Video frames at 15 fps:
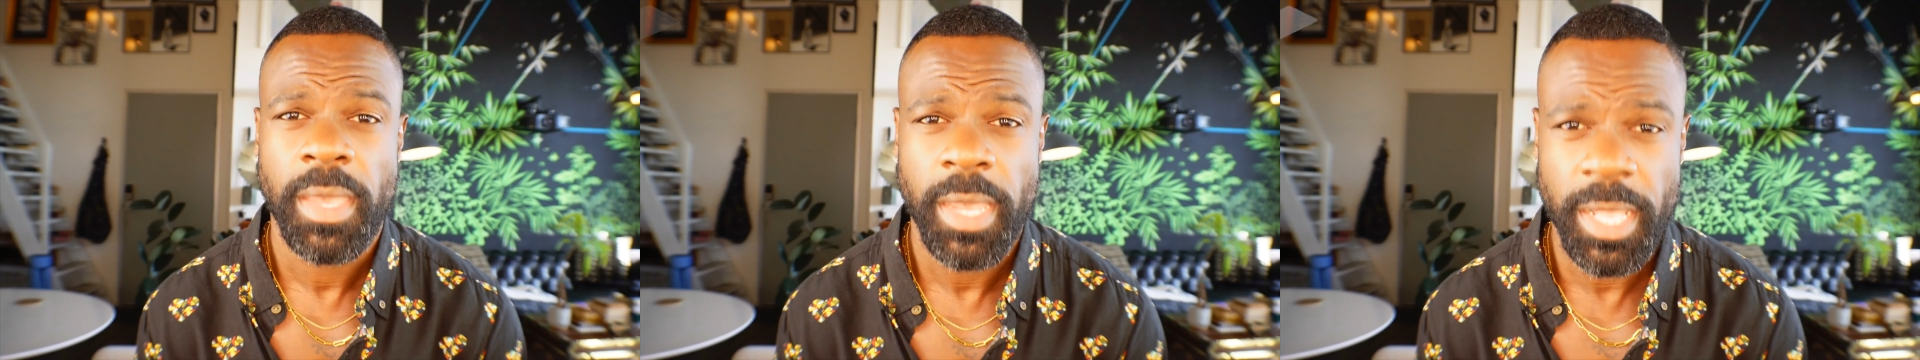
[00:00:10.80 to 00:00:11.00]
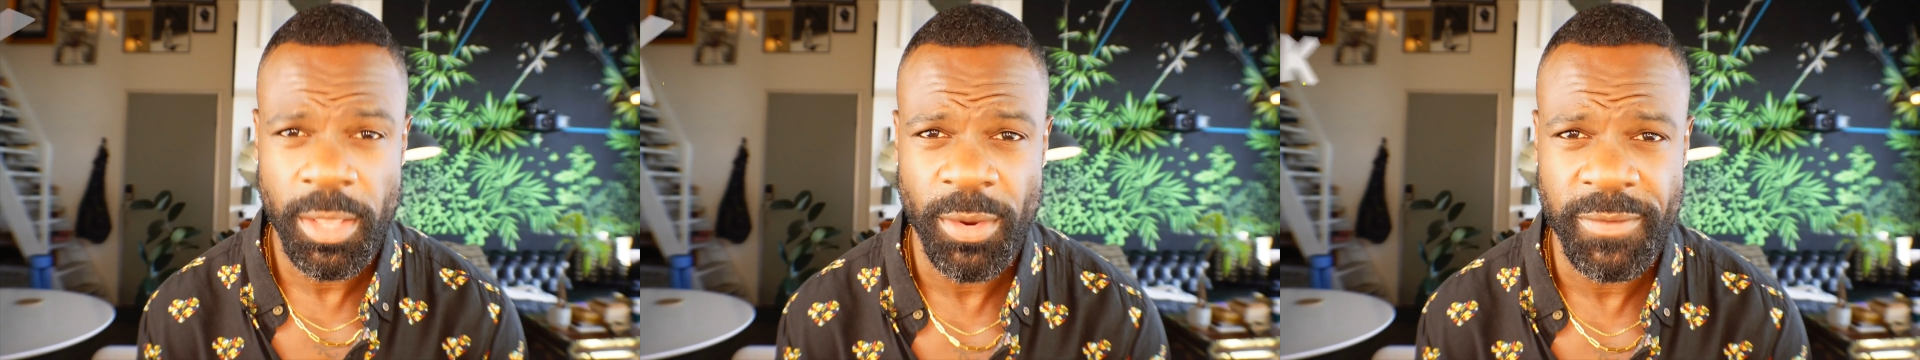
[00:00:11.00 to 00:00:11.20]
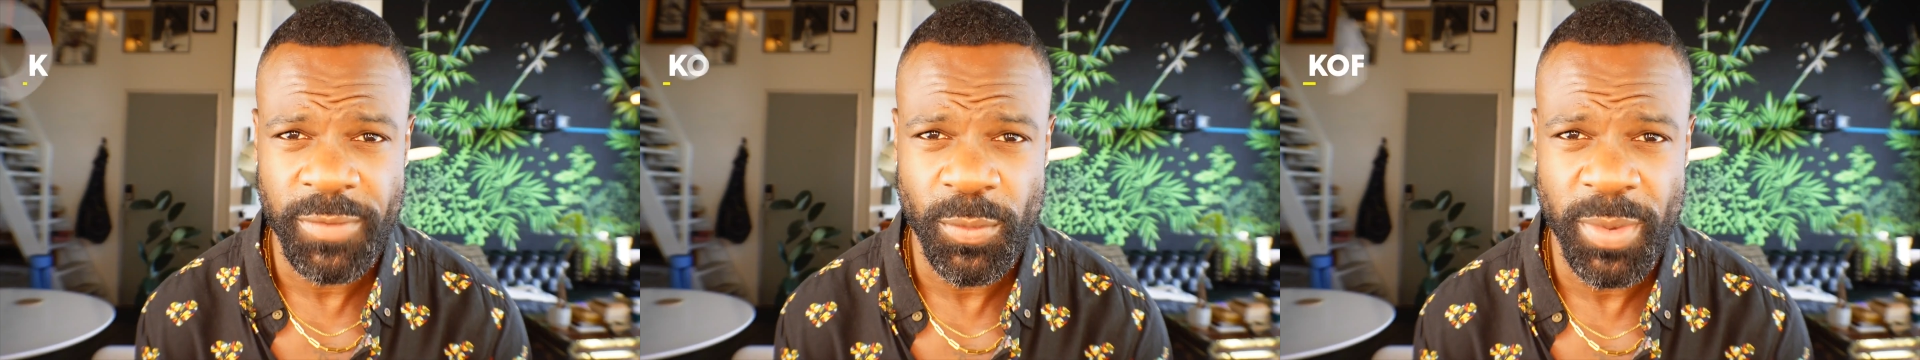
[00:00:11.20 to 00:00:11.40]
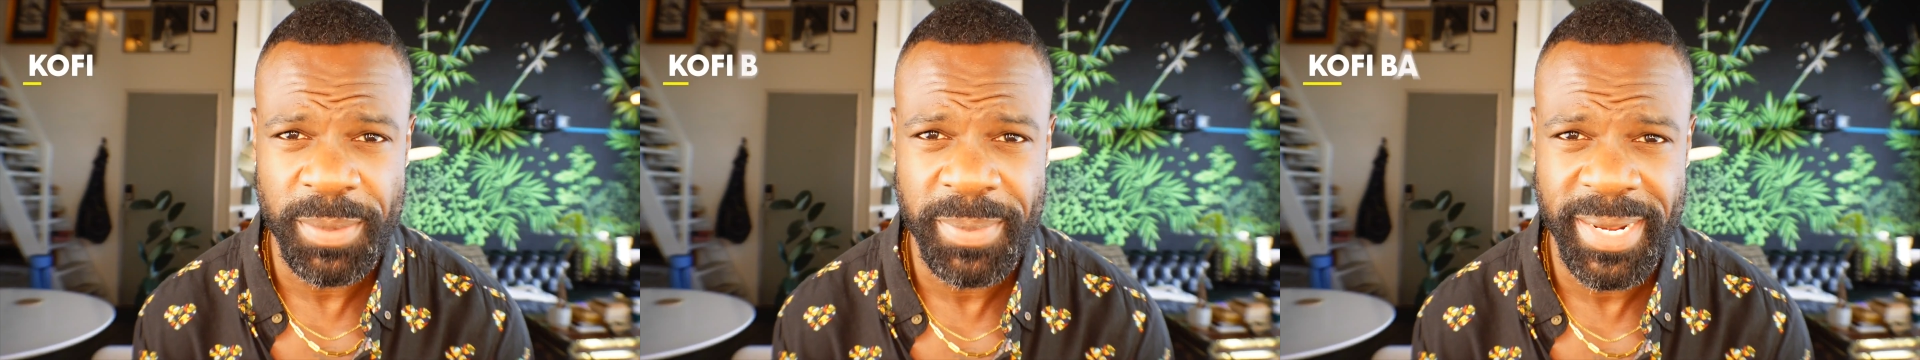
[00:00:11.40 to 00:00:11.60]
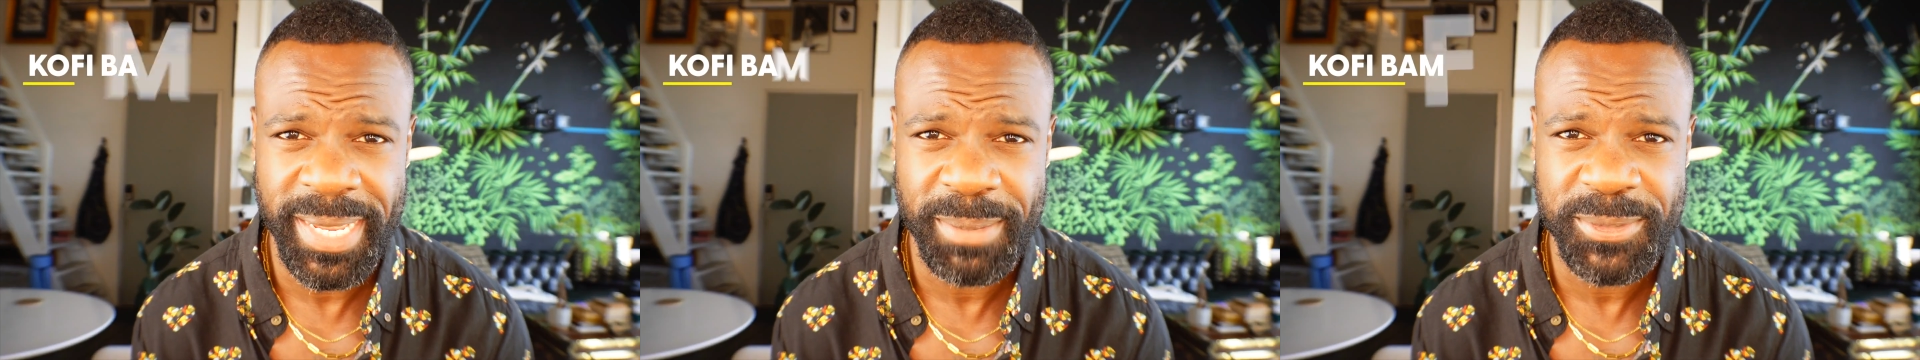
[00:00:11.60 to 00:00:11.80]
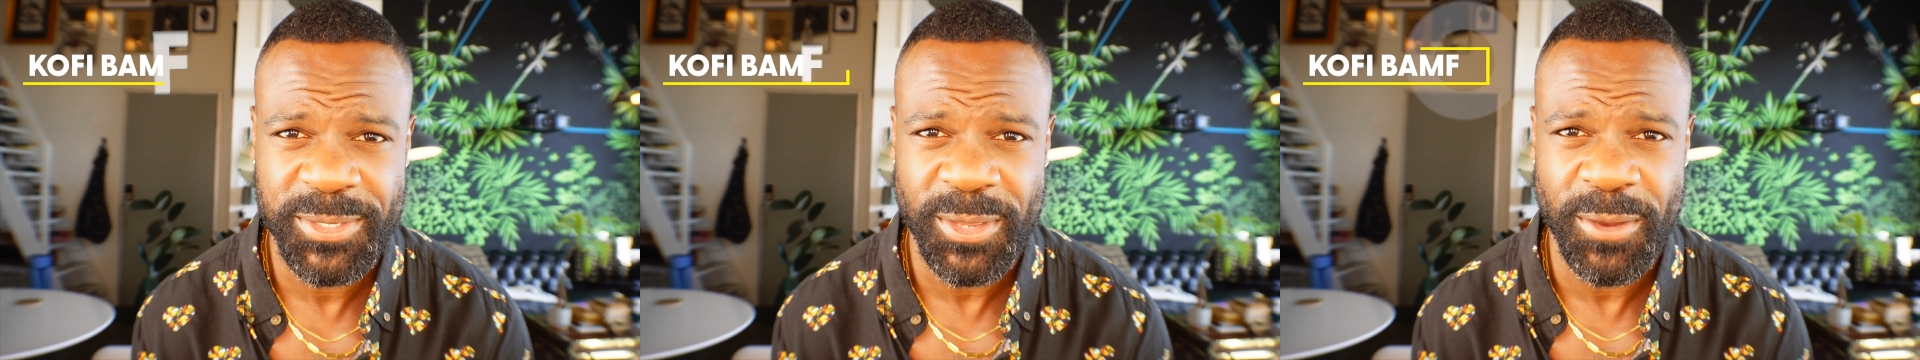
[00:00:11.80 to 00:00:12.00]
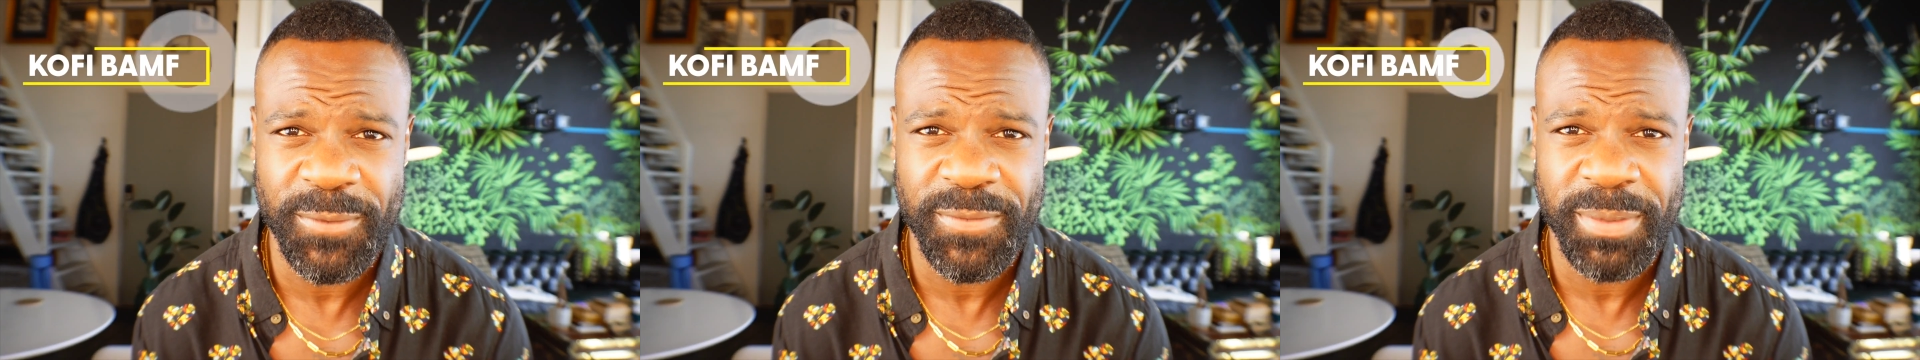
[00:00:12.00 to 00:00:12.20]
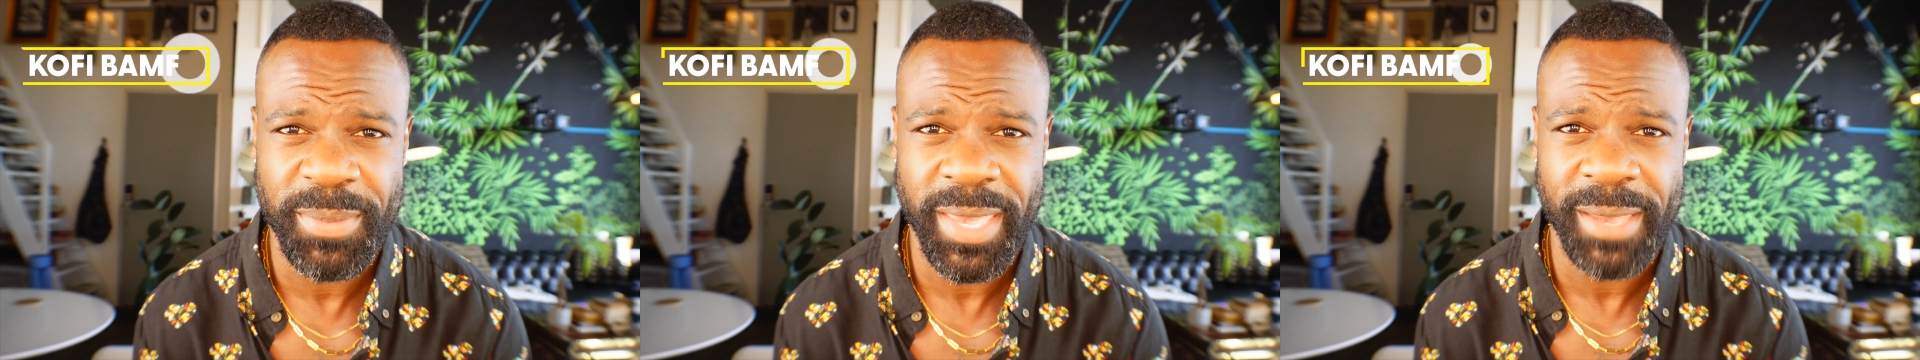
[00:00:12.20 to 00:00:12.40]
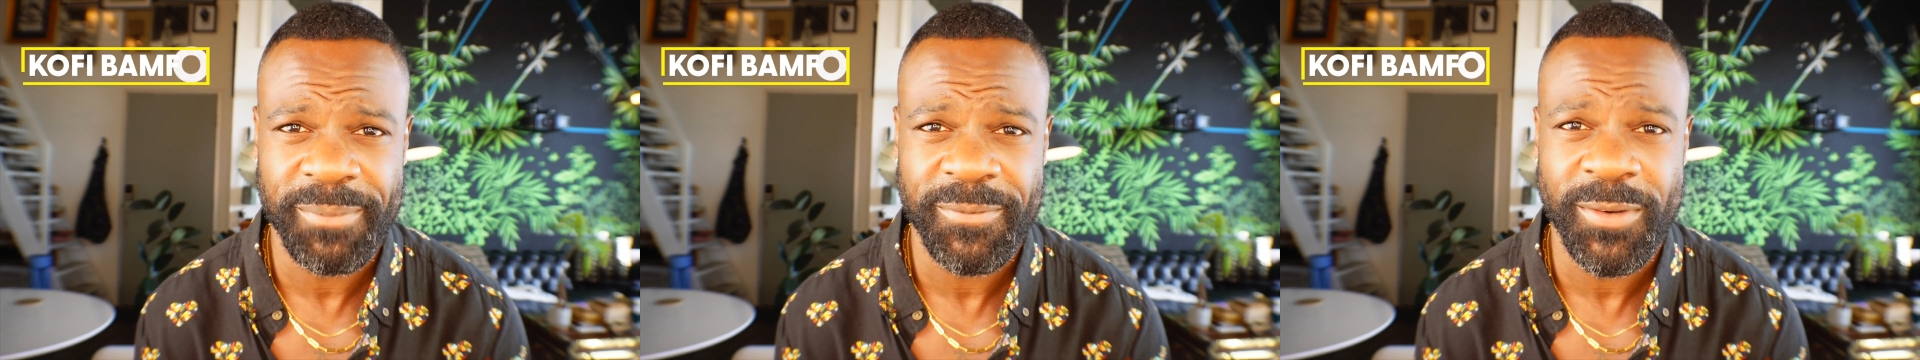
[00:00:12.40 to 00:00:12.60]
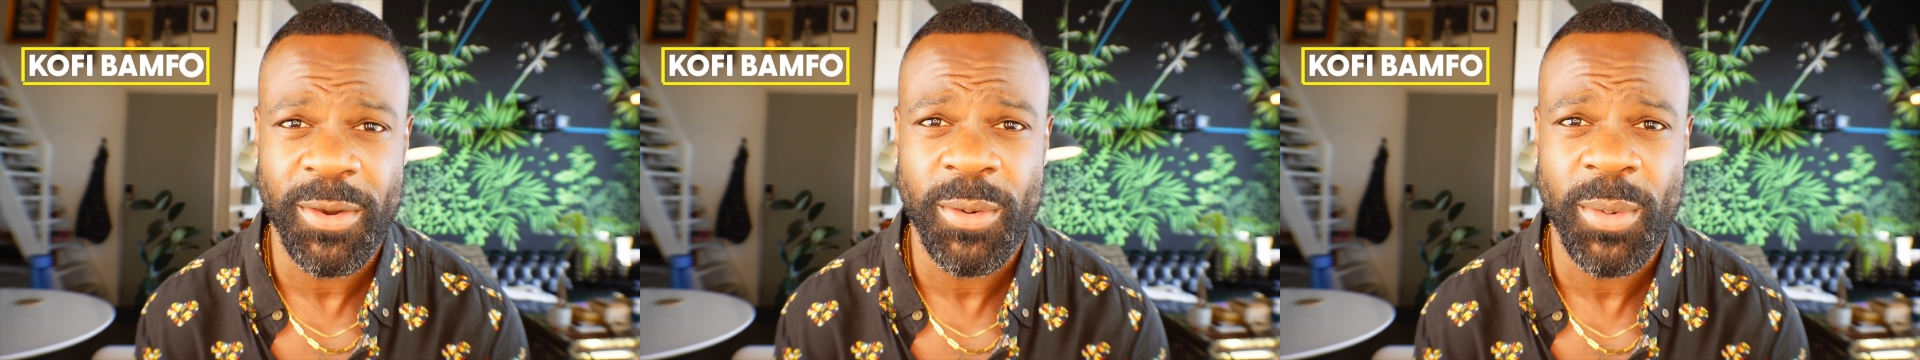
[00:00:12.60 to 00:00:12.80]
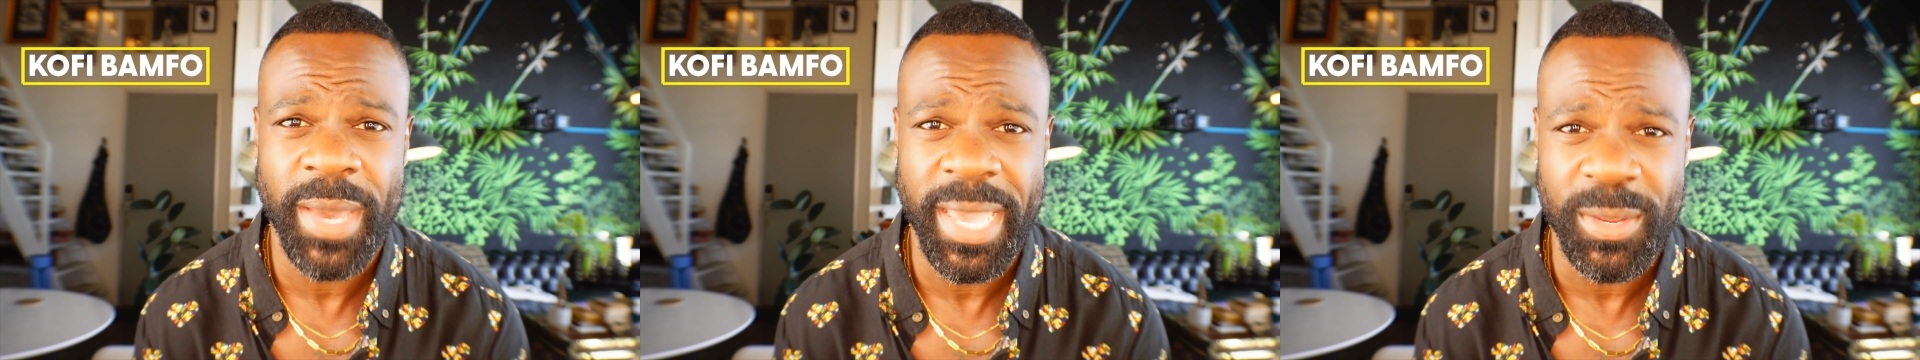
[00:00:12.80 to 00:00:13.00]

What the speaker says: Hello everyone, my name is Kofi Bamfo